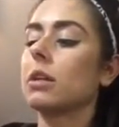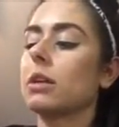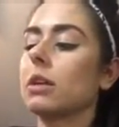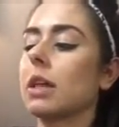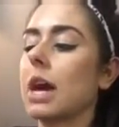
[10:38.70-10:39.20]

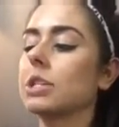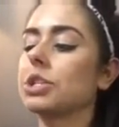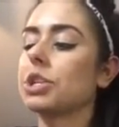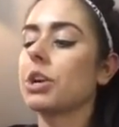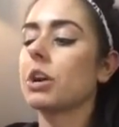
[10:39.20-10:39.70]

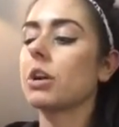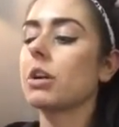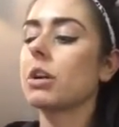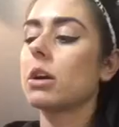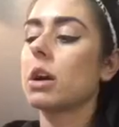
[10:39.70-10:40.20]
last year
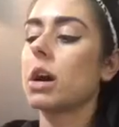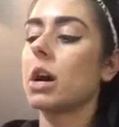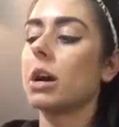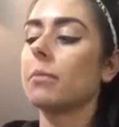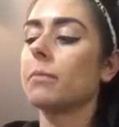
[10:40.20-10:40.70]

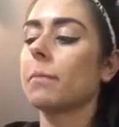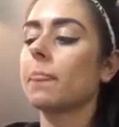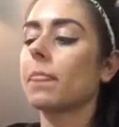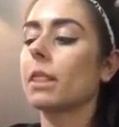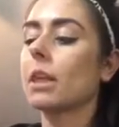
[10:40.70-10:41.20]

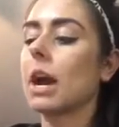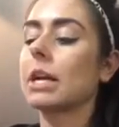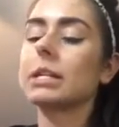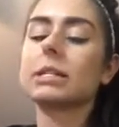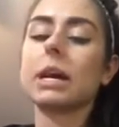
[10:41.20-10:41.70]
I
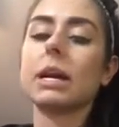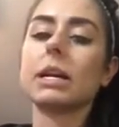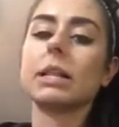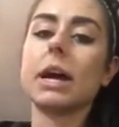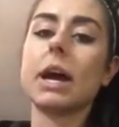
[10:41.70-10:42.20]

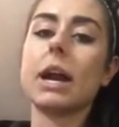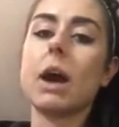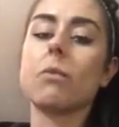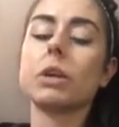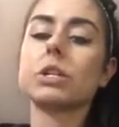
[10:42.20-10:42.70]
decided that I
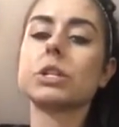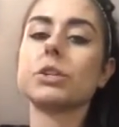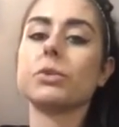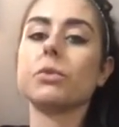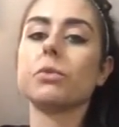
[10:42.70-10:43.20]
wanted
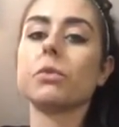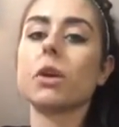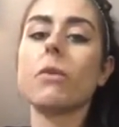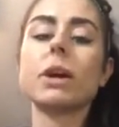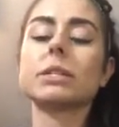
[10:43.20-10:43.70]
to
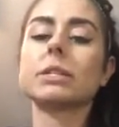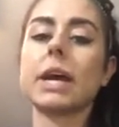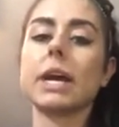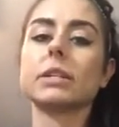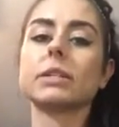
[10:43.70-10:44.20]
go out of
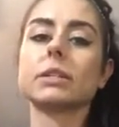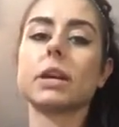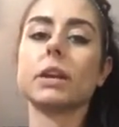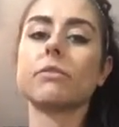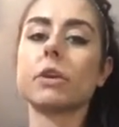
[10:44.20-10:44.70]
state,
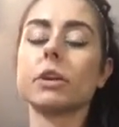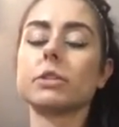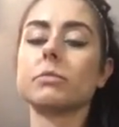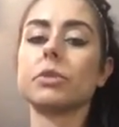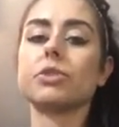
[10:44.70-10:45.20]
get in front of
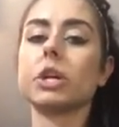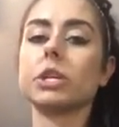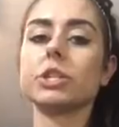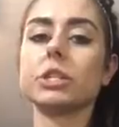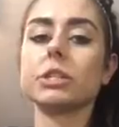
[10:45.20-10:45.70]
some new
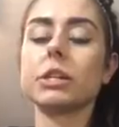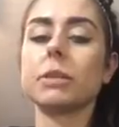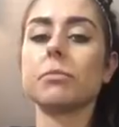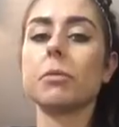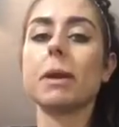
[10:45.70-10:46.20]
judges
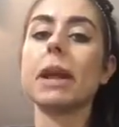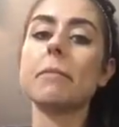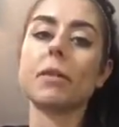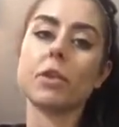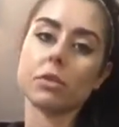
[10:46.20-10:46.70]
and put my name
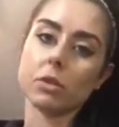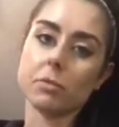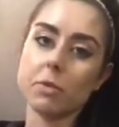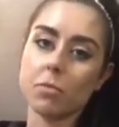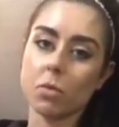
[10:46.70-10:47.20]
out there a little
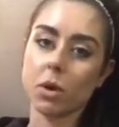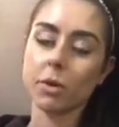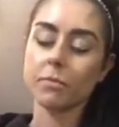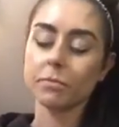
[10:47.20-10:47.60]
bit more.